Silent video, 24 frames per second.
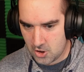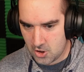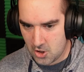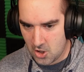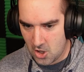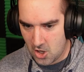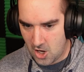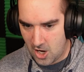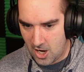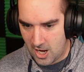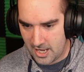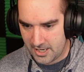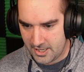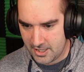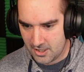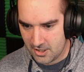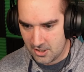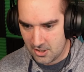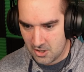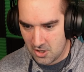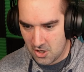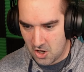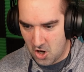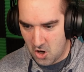God.
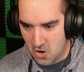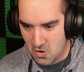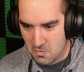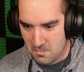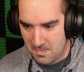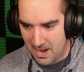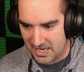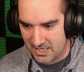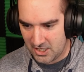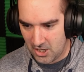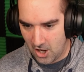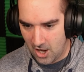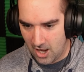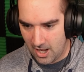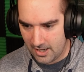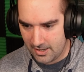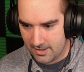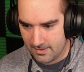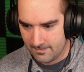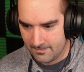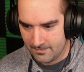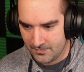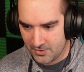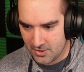Oh my God.
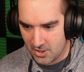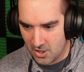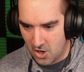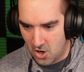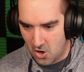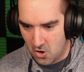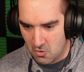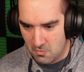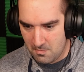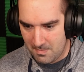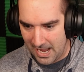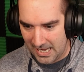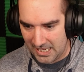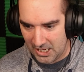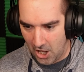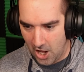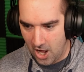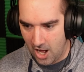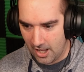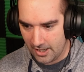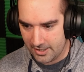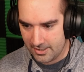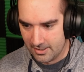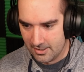Oh my
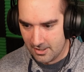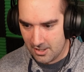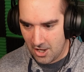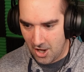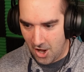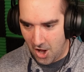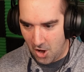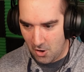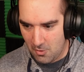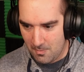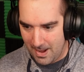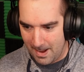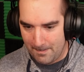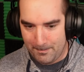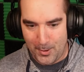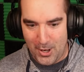God. Oh my.